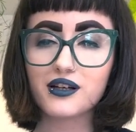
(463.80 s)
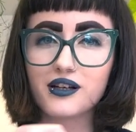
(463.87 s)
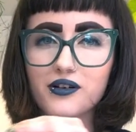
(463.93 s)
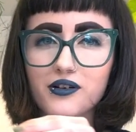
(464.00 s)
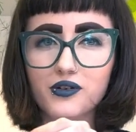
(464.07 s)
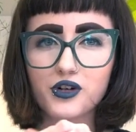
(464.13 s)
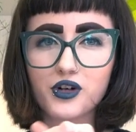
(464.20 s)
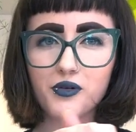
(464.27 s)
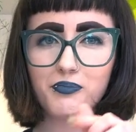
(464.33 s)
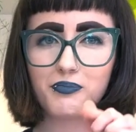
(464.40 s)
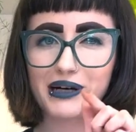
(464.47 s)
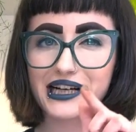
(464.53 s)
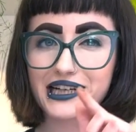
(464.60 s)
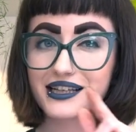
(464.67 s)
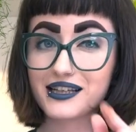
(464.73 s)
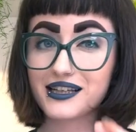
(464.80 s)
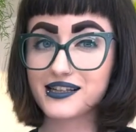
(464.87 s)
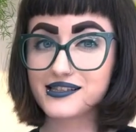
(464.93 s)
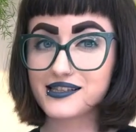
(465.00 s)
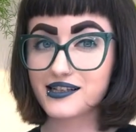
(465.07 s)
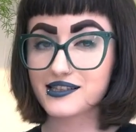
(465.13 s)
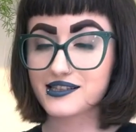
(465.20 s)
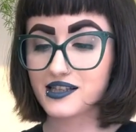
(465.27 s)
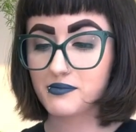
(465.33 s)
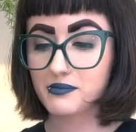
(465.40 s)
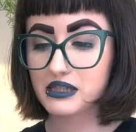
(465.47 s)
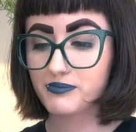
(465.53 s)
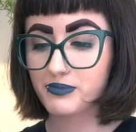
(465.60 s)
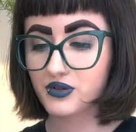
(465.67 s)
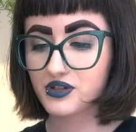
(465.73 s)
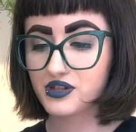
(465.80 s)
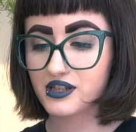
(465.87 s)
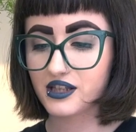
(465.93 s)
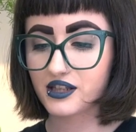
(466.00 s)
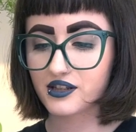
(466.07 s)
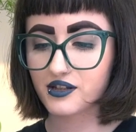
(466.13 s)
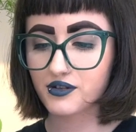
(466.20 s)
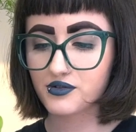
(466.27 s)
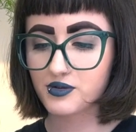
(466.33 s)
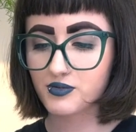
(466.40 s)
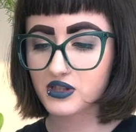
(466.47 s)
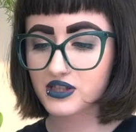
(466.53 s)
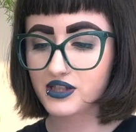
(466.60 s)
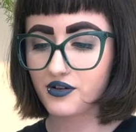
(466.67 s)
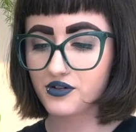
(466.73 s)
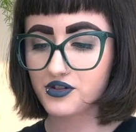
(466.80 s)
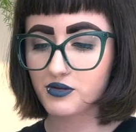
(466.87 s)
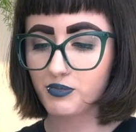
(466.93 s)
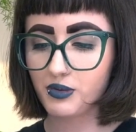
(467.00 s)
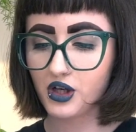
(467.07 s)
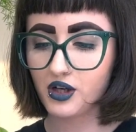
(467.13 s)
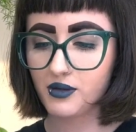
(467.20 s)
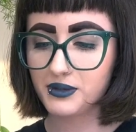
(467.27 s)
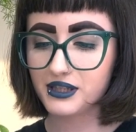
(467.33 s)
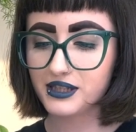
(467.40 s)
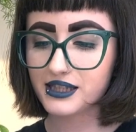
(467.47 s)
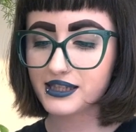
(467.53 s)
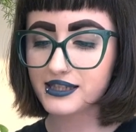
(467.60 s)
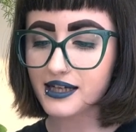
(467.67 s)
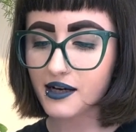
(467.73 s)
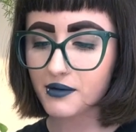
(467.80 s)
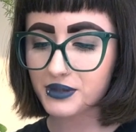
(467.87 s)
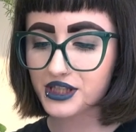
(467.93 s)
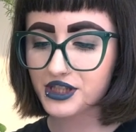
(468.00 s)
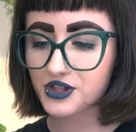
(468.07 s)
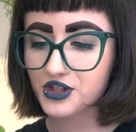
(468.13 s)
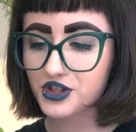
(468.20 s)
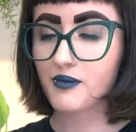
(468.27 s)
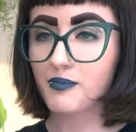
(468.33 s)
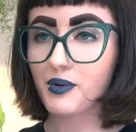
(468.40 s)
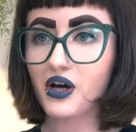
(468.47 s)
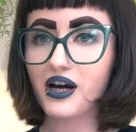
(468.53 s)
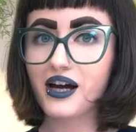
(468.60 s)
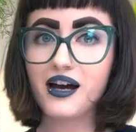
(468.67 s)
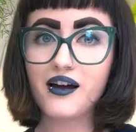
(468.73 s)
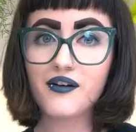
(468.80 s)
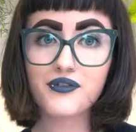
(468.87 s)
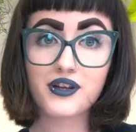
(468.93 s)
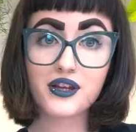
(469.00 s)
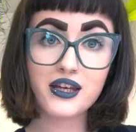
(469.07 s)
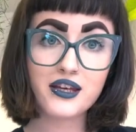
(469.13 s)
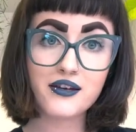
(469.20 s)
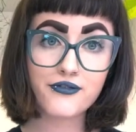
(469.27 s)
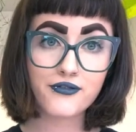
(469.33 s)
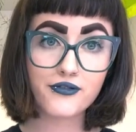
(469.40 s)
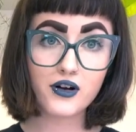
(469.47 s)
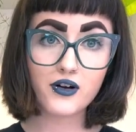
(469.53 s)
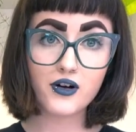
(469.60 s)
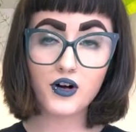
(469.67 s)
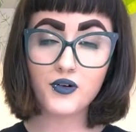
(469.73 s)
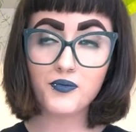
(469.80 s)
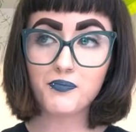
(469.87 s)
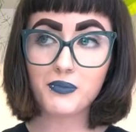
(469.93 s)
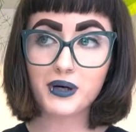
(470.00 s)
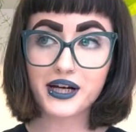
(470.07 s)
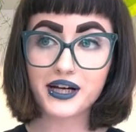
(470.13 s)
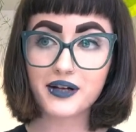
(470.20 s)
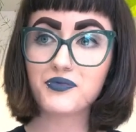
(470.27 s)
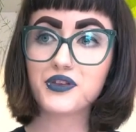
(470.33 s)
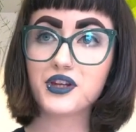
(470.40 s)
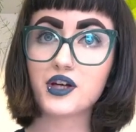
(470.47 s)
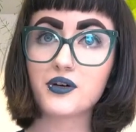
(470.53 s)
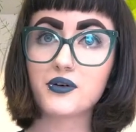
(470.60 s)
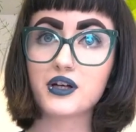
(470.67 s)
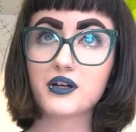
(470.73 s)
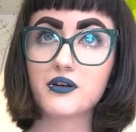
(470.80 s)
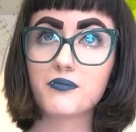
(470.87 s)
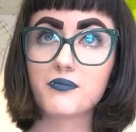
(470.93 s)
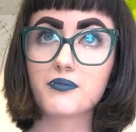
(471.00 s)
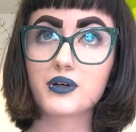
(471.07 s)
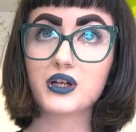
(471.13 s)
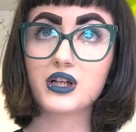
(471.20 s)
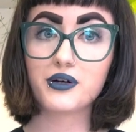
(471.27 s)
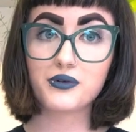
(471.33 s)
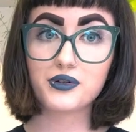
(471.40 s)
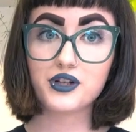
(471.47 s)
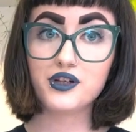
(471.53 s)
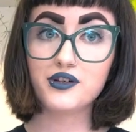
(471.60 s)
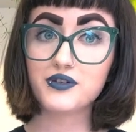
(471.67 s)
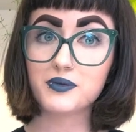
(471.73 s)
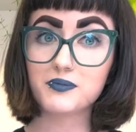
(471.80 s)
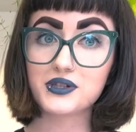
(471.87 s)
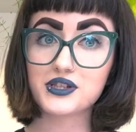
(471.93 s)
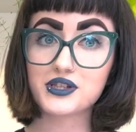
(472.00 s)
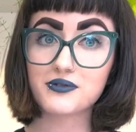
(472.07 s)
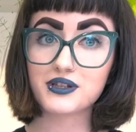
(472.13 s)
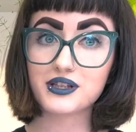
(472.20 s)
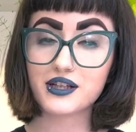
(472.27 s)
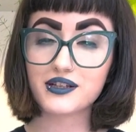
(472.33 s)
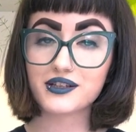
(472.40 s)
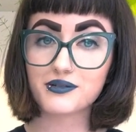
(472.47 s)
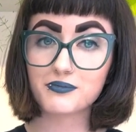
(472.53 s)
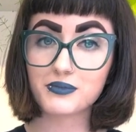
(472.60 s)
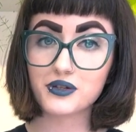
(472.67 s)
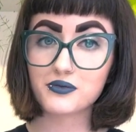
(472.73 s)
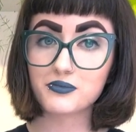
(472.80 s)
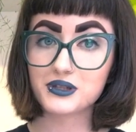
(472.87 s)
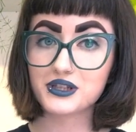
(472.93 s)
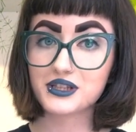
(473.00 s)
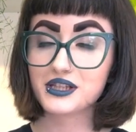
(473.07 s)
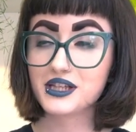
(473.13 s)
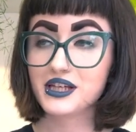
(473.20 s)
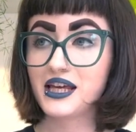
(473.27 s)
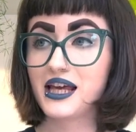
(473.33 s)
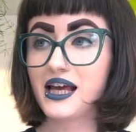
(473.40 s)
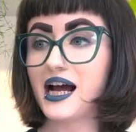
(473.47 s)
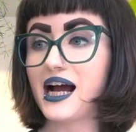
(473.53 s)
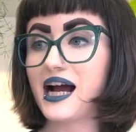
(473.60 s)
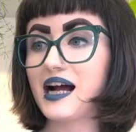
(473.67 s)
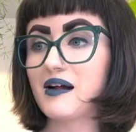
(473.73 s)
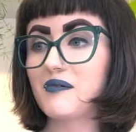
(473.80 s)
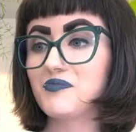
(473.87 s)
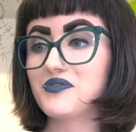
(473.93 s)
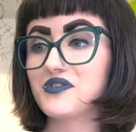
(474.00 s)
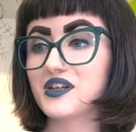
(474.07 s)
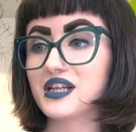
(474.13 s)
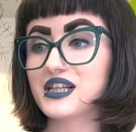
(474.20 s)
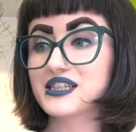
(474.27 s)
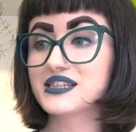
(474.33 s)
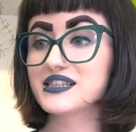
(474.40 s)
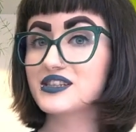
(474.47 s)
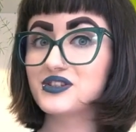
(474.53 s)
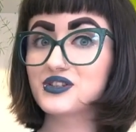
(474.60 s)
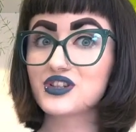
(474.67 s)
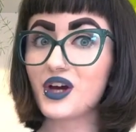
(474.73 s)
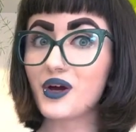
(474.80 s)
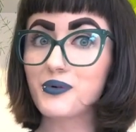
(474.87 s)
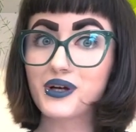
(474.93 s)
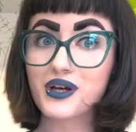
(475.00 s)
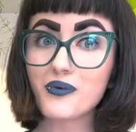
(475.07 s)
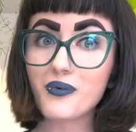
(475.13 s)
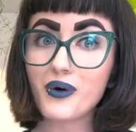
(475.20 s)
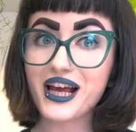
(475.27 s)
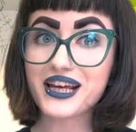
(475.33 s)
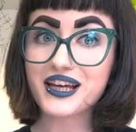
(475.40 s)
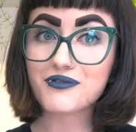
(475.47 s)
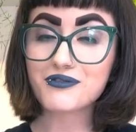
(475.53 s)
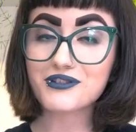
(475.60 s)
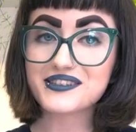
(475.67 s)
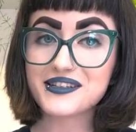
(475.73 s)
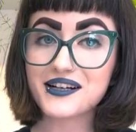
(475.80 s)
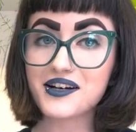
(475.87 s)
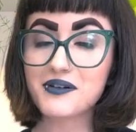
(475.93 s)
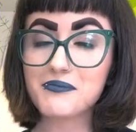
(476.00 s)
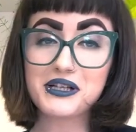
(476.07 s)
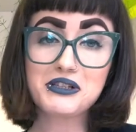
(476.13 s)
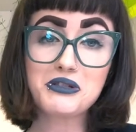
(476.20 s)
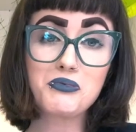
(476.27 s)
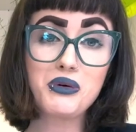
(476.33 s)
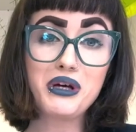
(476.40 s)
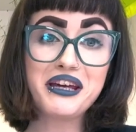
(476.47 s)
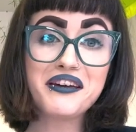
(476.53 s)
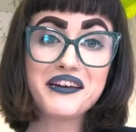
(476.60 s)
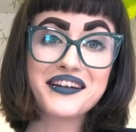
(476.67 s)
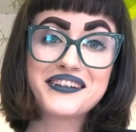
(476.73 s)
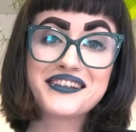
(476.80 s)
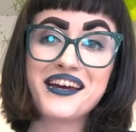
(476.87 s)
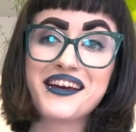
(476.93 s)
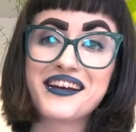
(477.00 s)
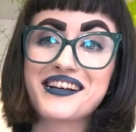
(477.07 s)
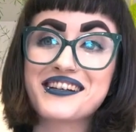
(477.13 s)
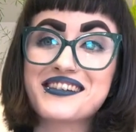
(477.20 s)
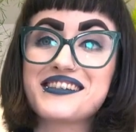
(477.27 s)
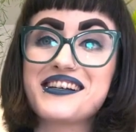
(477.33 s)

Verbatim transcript: it'll come back in the exact same spots, like those cells are permanently damaged. But I have a leaf on my Anthurium clarinervium that's doing that at the moment. And it's still going away every time. It's weird because